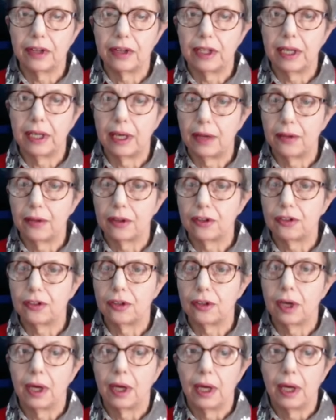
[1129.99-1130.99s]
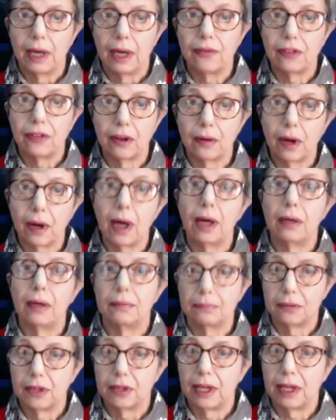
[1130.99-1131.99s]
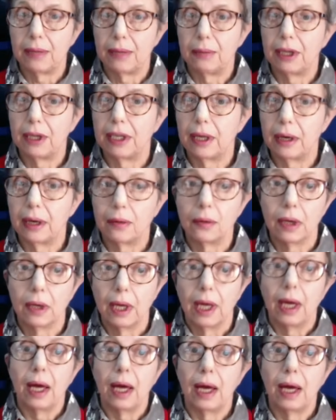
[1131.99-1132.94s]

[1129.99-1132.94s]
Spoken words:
of any others. If there are, let me know.